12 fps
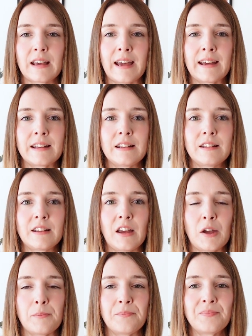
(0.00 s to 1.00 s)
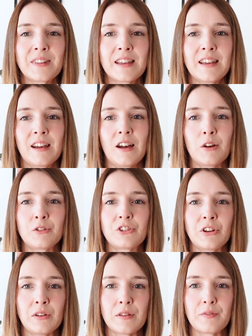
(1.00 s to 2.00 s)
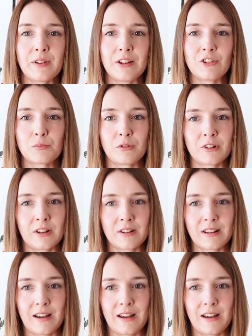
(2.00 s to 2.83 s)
and um, I'll show you the finished product